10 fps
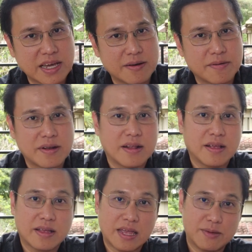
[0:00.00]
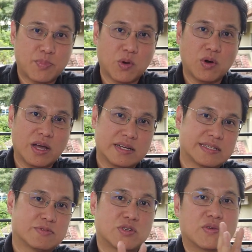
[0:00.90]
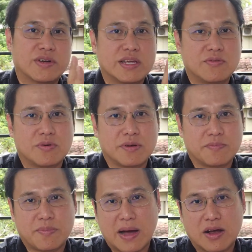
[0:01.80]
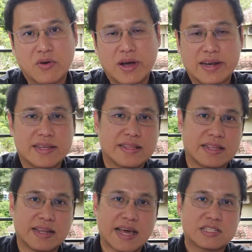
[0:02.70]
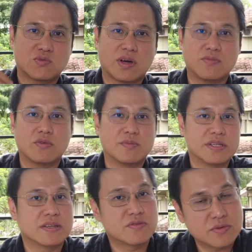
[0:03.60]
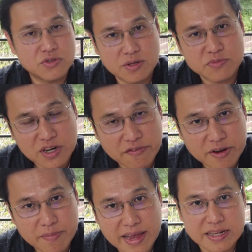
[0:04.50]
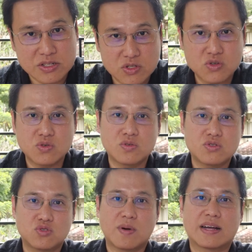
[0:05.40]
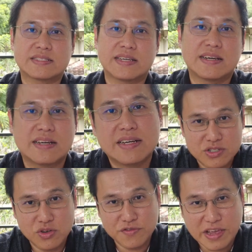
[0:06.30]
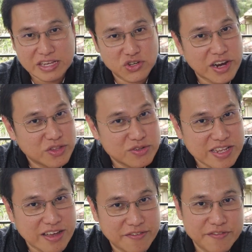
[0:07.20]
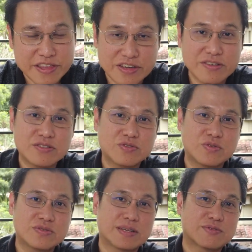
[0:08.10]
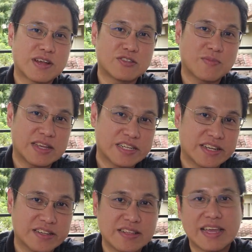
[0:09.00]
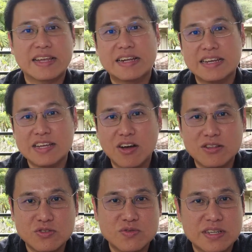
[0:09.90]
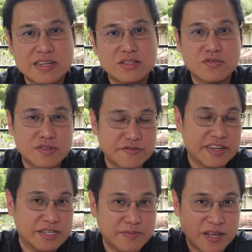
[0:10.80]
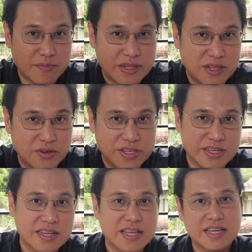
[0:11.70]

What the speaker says: at Ipoh, and subsequently Pangkor Island, and the last one will be the trip traveling back to Subang Jaya. So if you enjoy those type of video, do subscribe to my channel and click on to the notification bell below here,